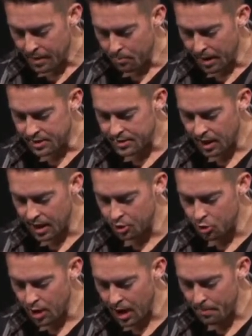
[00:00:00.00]
My son,
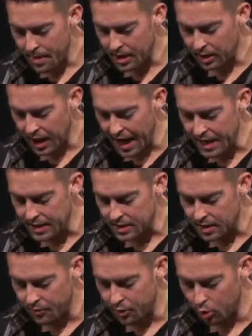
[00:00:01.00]
do not make light
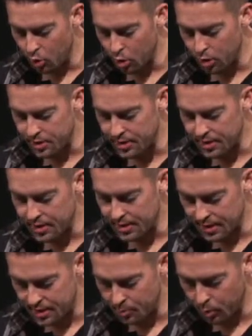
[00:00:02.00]
of the Lord's
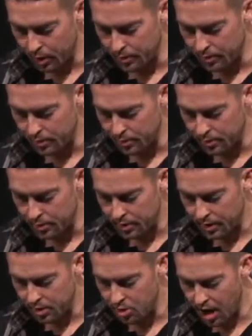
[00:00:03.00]
discipline,
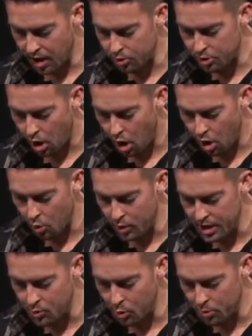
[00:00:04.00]
and do not lose heart
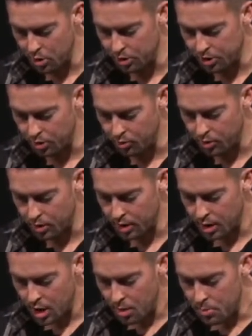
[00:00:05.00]
when he rebukes you,
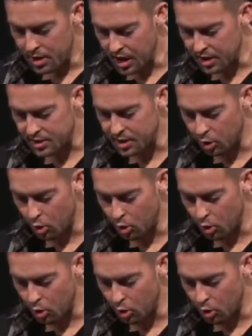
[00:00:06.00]
because the